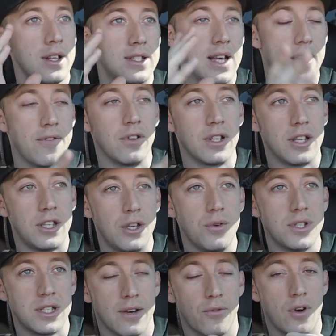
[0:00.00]
definitely a
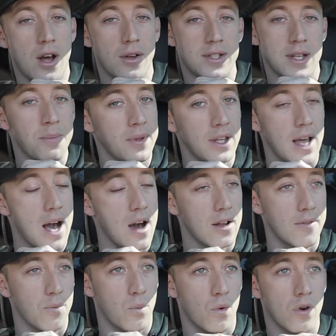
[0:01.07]
used Silverado, something out
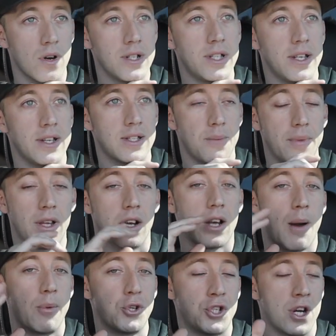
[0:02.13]
of warranty, something a
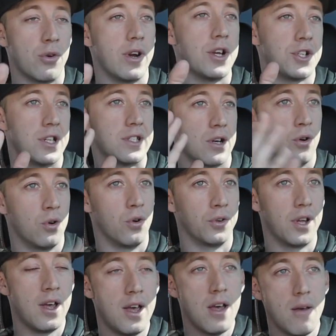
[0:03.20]
couple generations
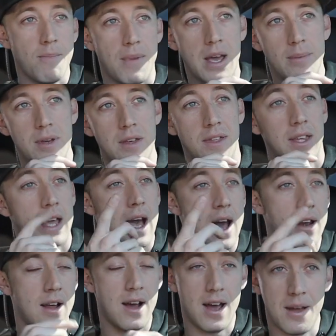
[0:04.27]
old, maybe the
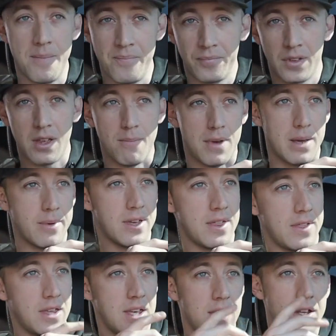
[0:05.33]
Cat Eye, maybe
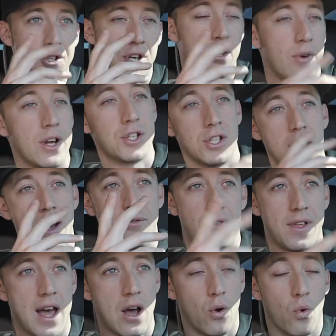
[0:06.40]
the generation after
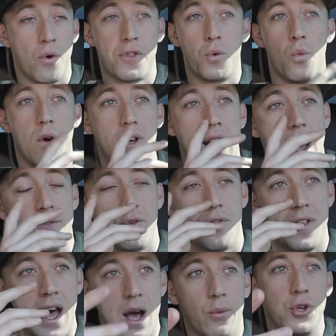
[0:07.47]
that, or the one after
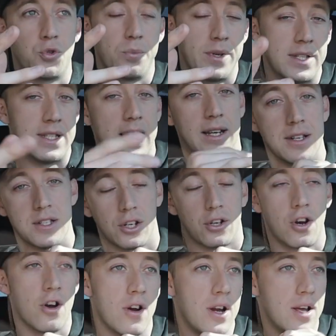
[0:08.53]
that, which would be second to
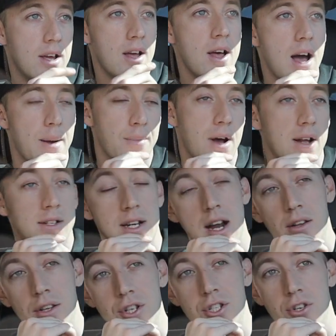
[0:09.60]
current. I'm not
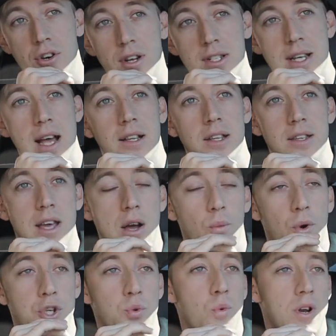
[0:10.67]
entirely sure exactly yet
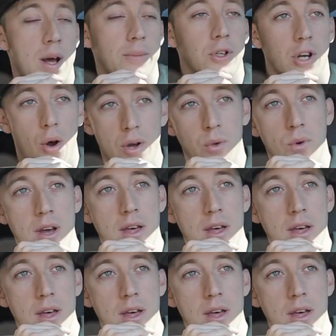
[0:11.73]
which one I'm going